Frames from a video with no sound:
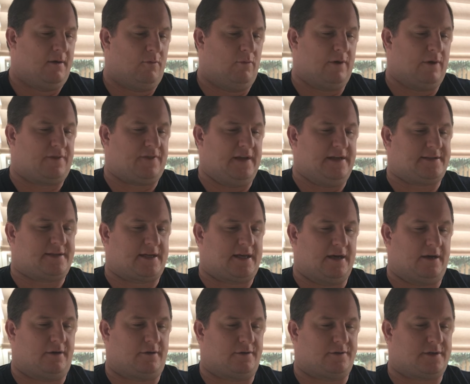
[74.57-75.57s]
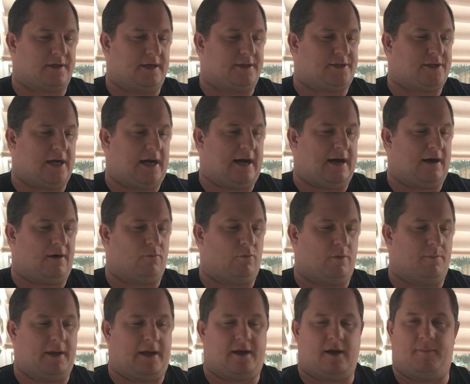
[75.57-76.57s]
With these skills, a child will
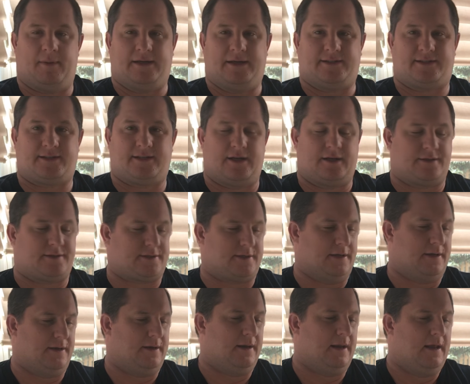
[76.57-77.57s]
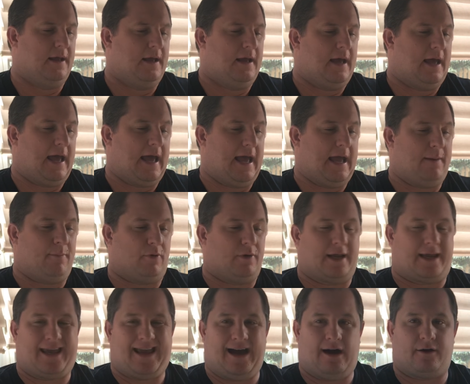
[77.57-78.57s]
become a citizen able to
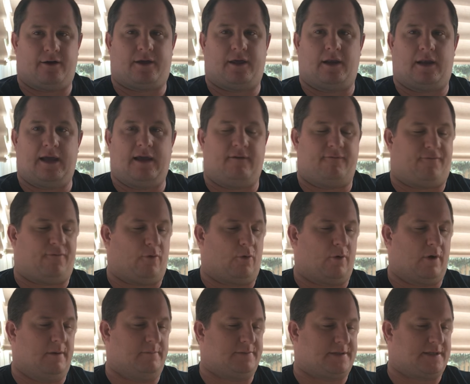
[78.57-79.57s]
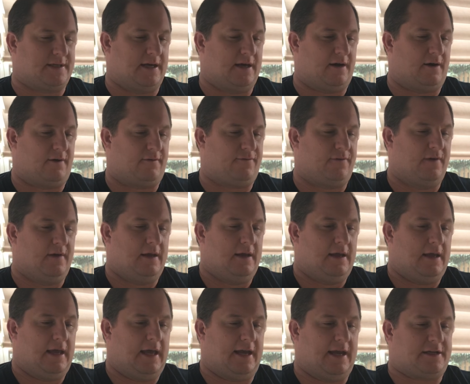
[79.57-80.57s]
calculate for himself,
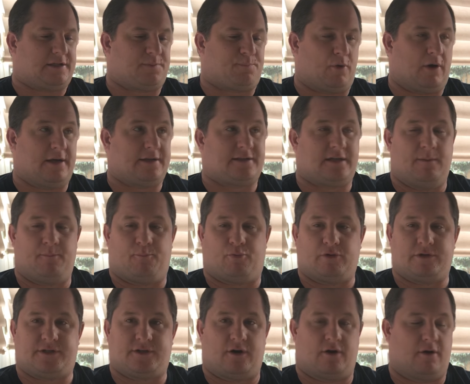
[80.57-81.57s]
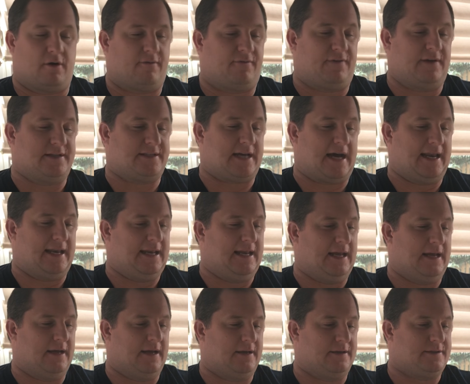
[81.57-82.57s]
express and preserve his
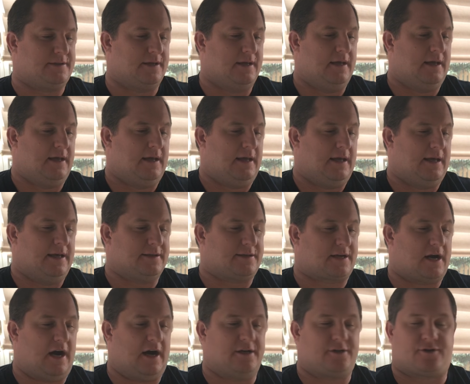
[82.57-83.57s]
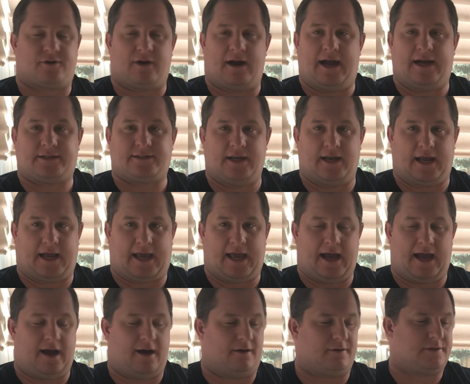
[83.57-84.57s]
ideas, his contracts and
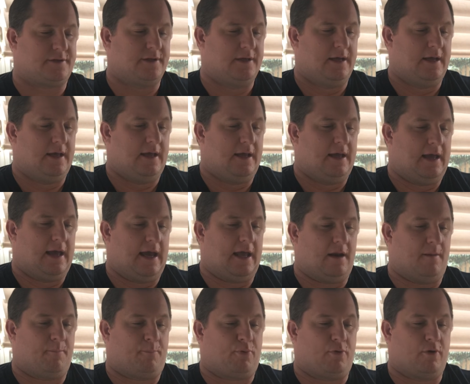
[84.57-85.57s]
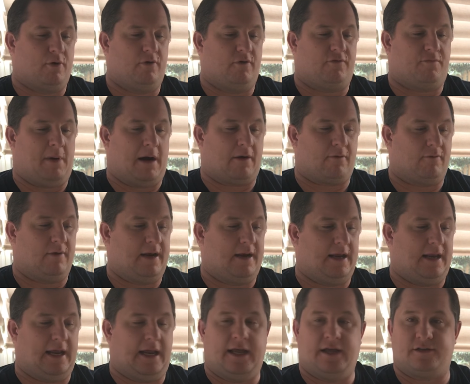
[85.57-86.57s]
accounts, and improve by
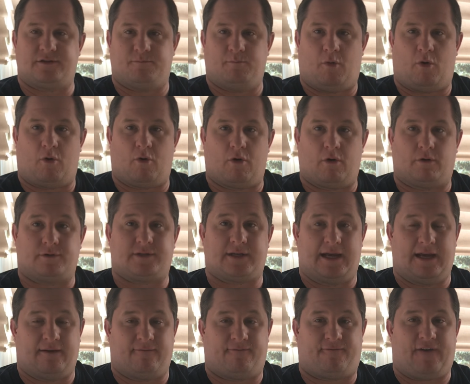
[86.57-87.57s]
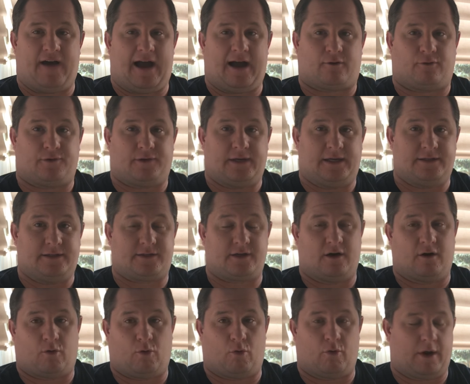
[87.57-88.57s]
reading his morals and faculties,
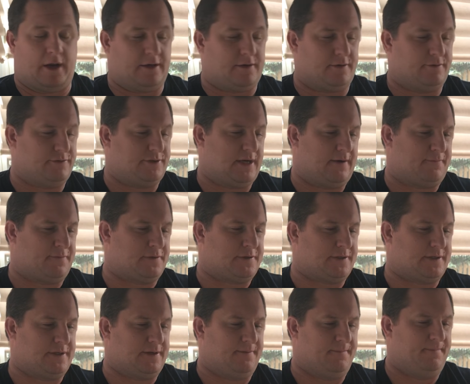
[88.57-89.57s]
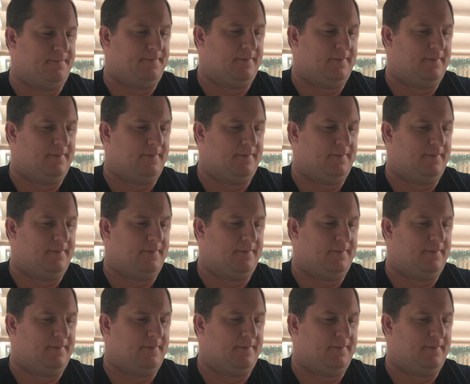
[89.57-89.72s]
according to Jefferson.